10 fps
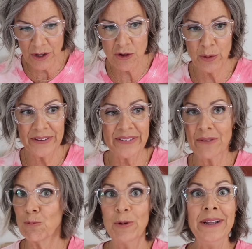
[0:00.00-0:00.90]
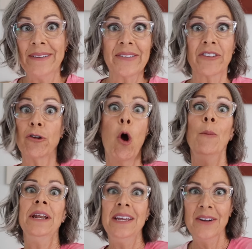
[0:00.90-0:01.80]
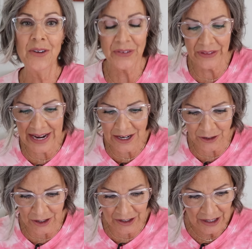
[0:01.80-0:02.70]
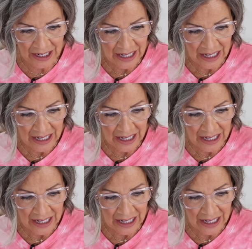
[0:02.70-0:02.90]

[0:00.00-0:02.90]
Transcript: which was written so many years later,